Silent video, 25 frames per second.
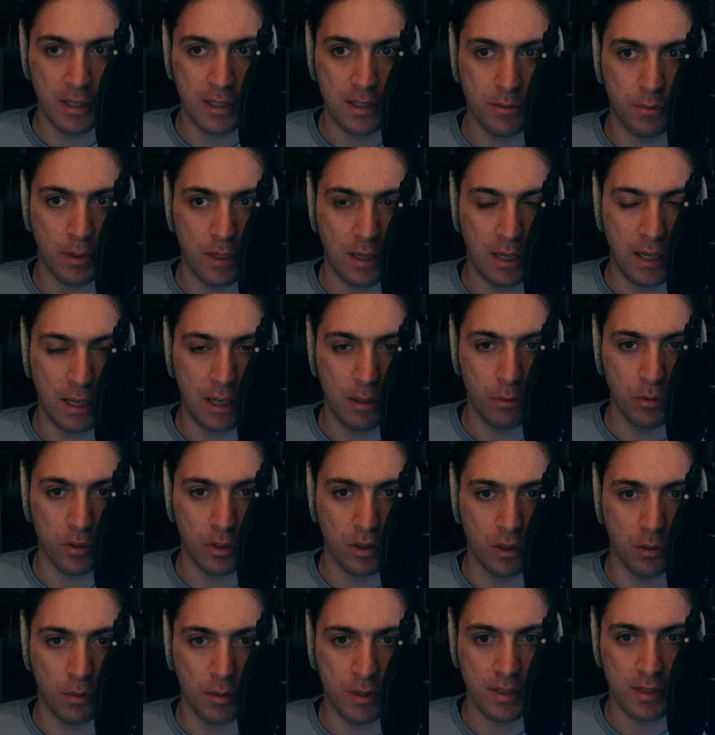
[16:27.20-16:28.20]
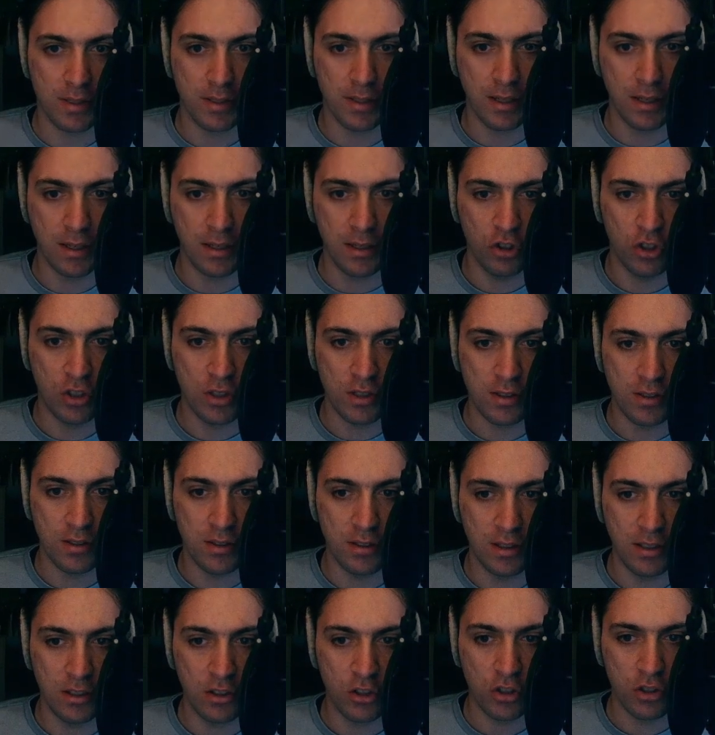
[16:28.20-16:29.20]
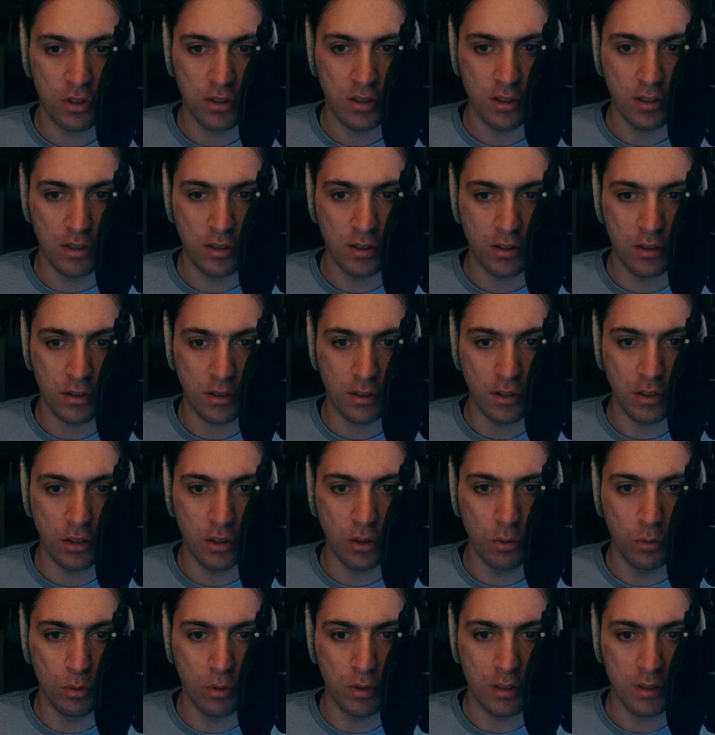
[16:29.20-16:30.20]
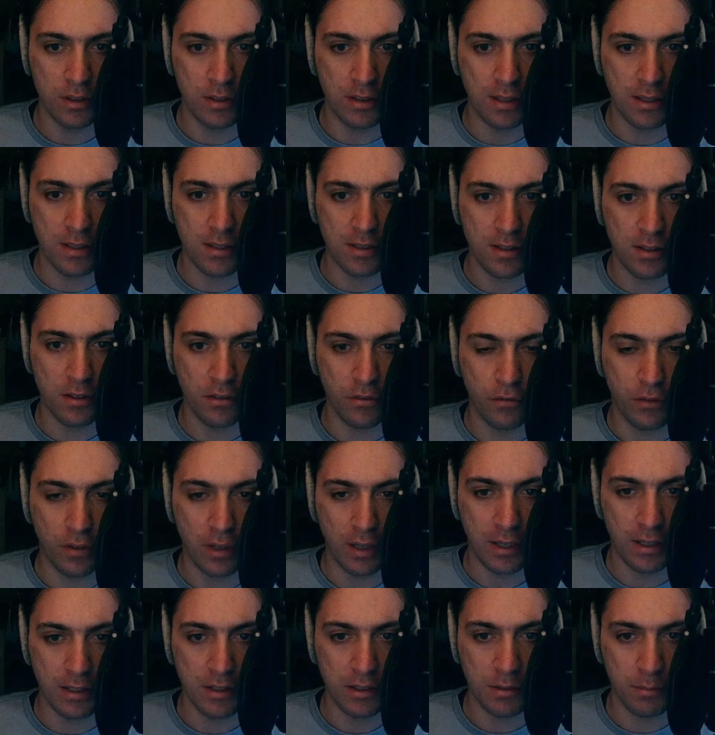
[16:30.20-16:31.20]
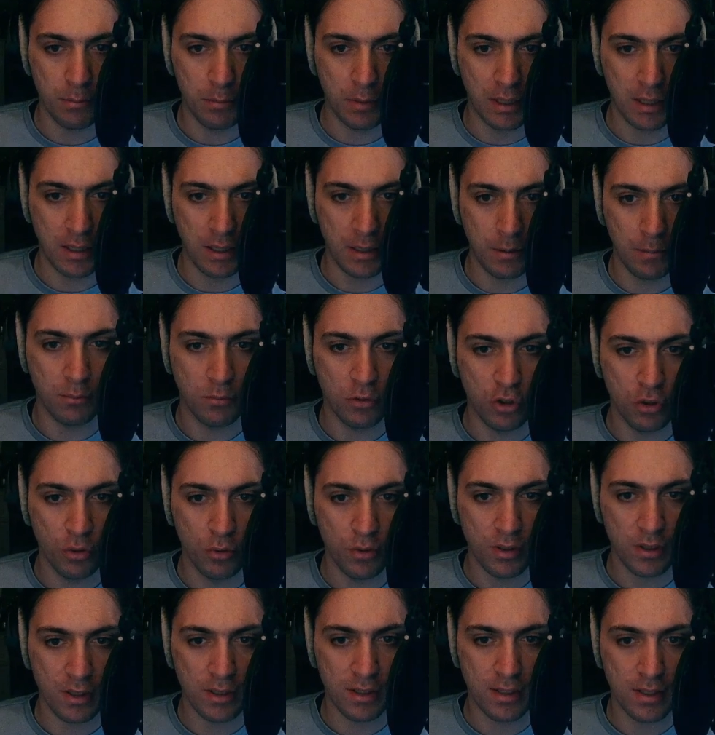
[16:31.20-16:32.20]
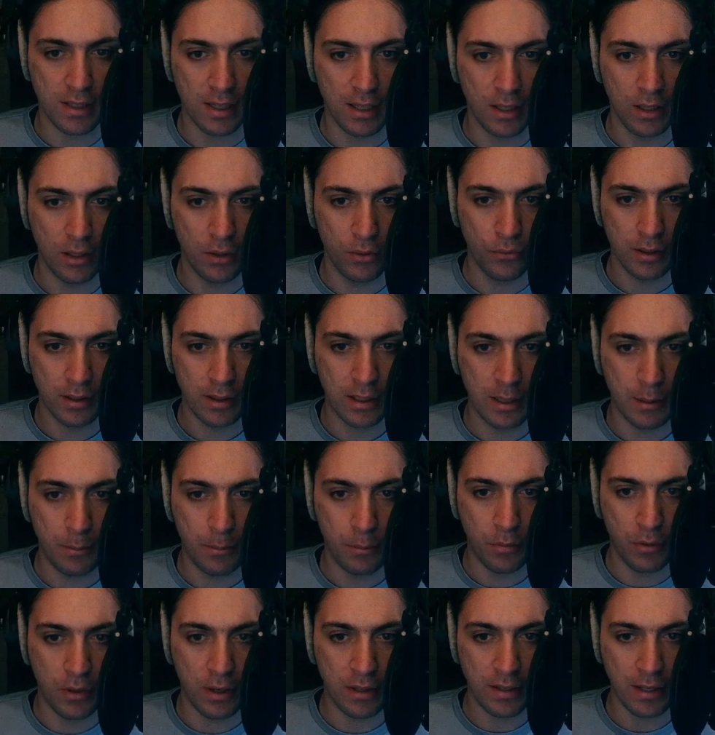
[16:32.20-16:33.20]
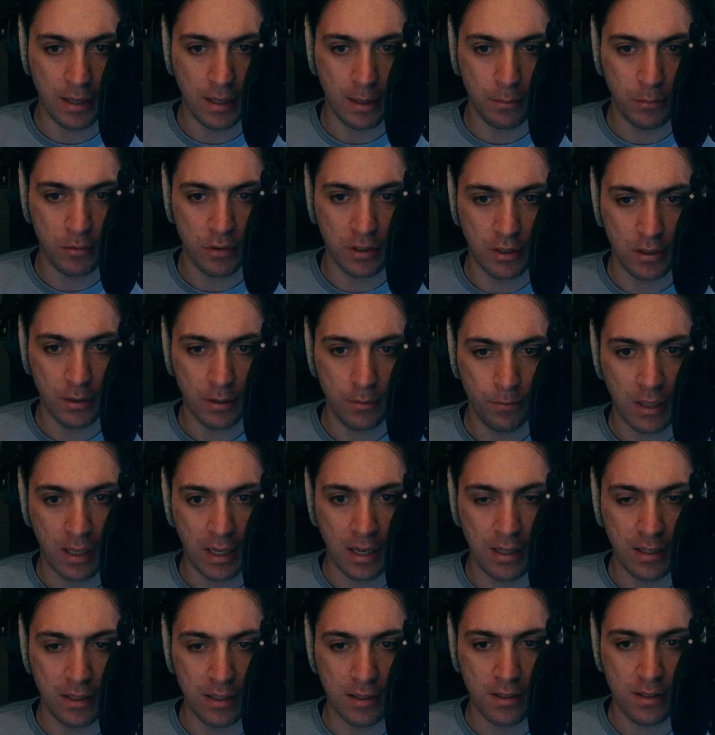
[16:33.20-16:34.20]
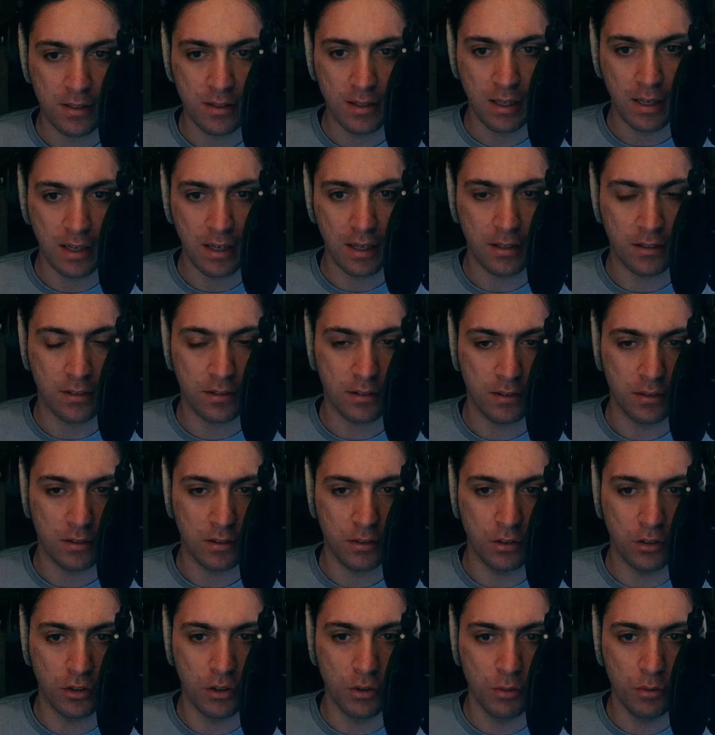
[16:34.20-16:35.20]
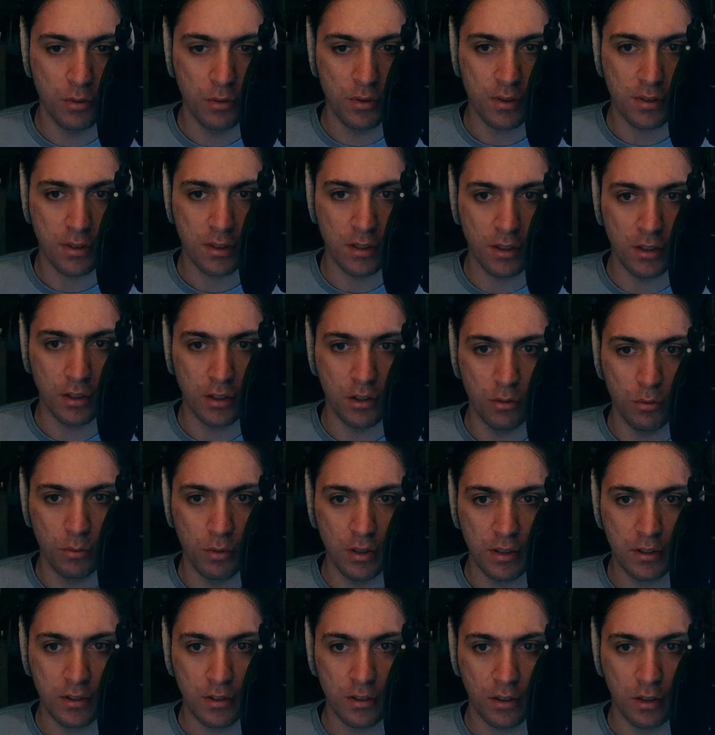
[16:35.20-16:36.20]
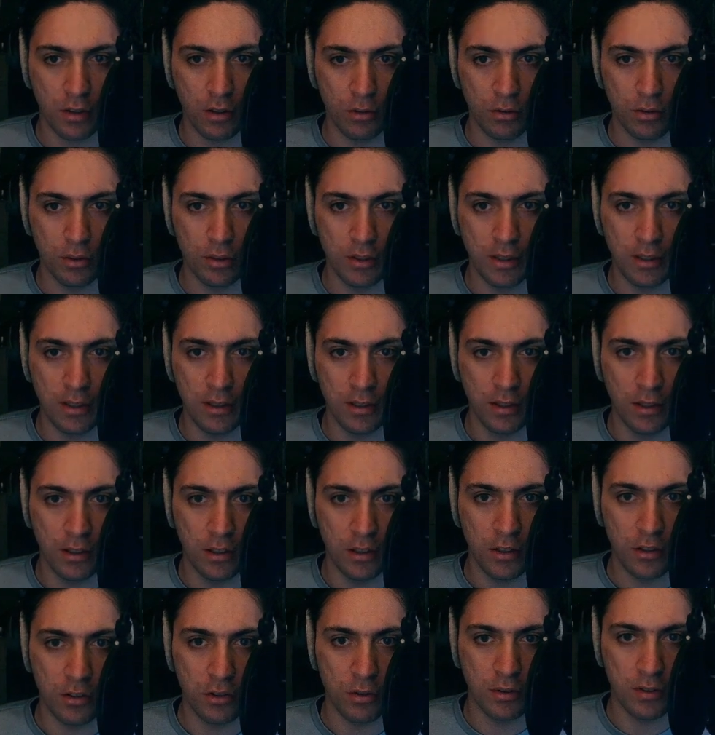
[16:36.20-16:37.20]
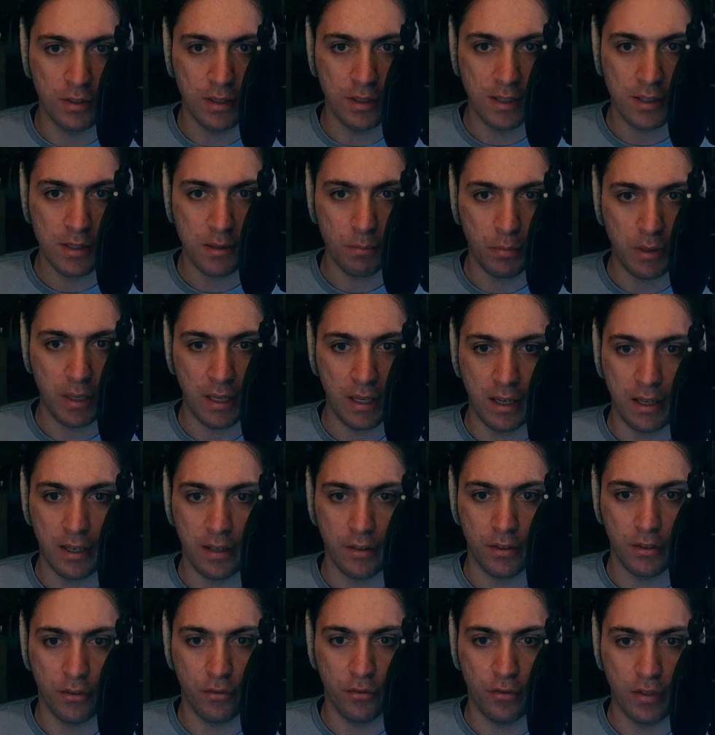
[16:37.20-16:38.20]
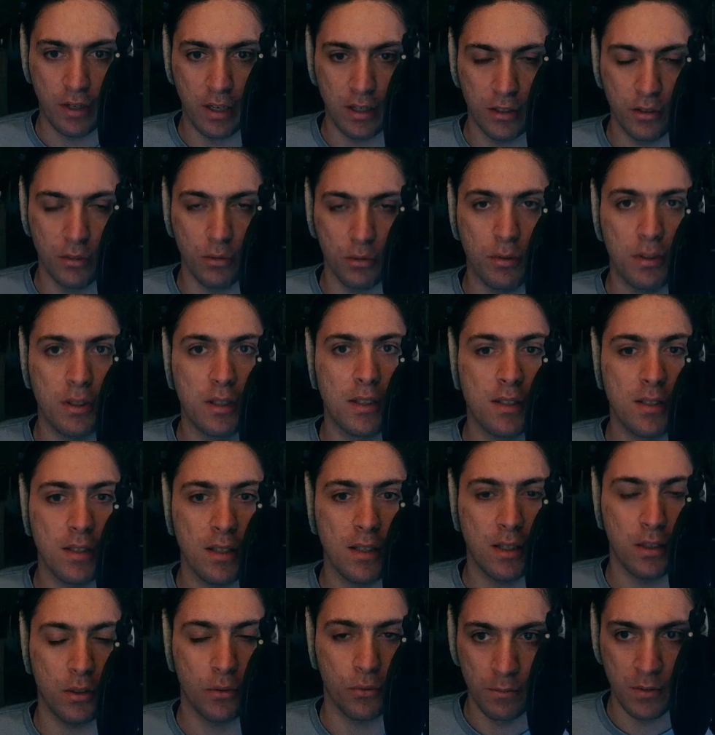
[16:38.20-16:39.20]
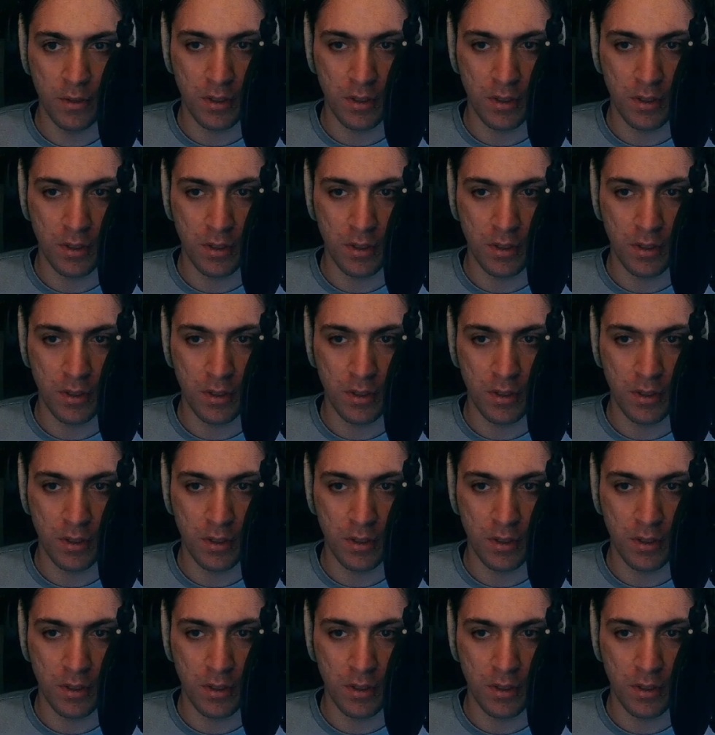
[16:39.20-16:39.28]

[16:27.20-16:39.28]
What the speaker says: why I would always say just ditch the unit that is defined by JUCE itself, keep that empty, and instead use a unit only to display the value itself.